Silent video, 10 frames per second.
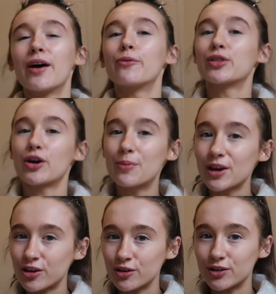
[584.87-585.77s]
well, they'll be
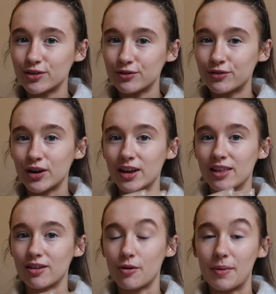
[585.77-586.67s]
cute for
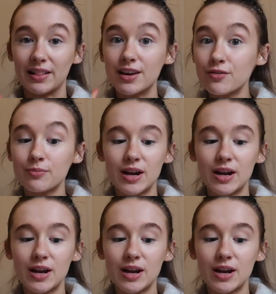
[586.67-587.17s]
either my leaving